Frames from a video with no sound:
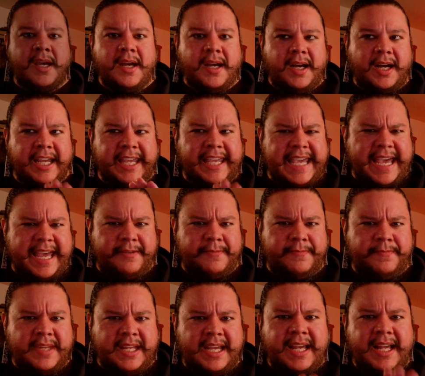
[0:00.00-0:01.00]

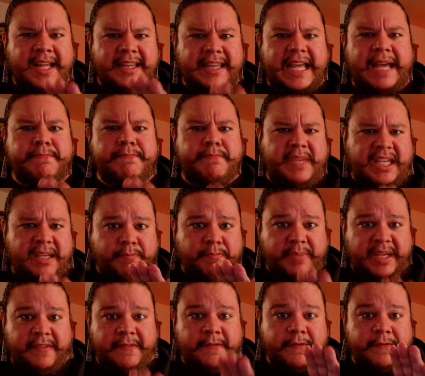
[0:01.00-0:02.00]
Again, let me
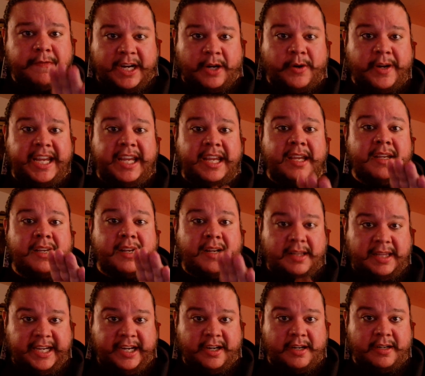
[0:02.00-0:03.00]
be very
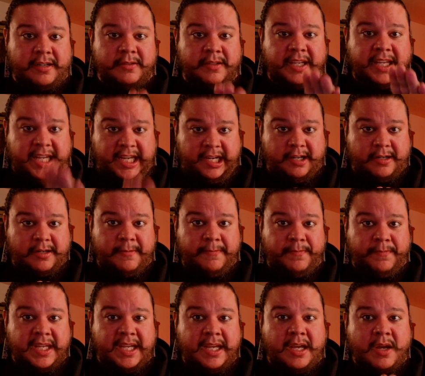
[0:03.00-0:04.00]
clear here.
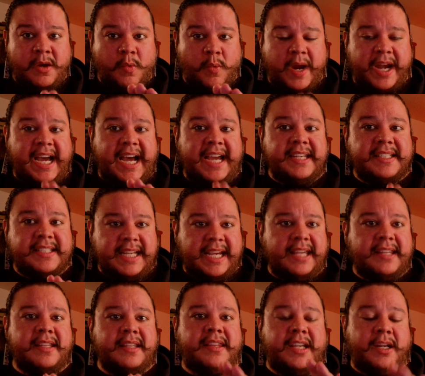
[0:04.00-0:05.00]
When I
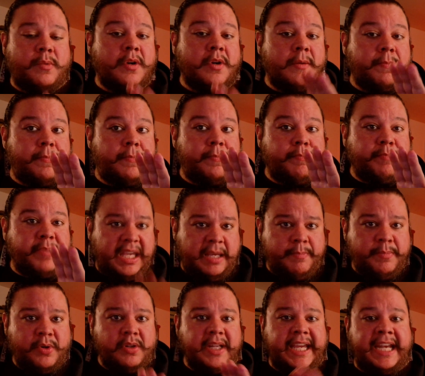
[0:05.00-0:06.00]
say that there were
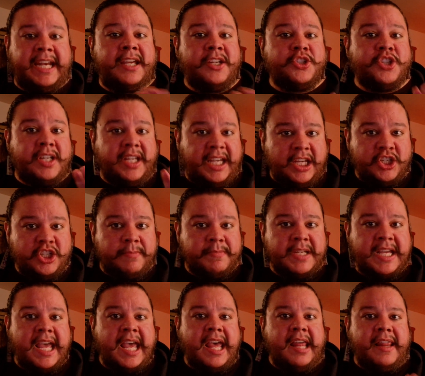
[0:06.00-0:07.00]
people in ancient
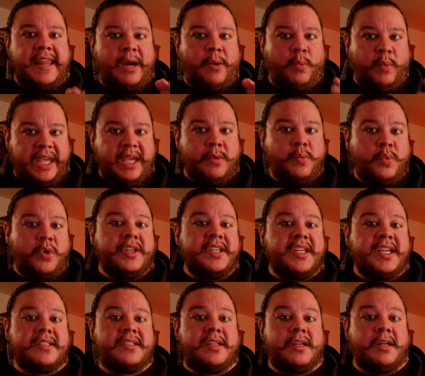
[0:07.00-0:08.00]
Egypt that we
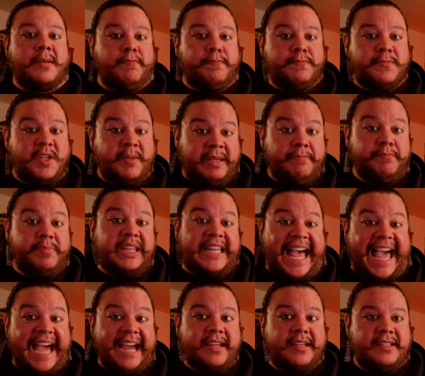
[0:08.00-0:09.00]
would consider to be
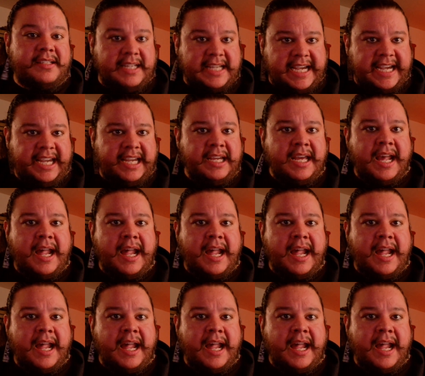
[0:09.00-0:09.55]
black today,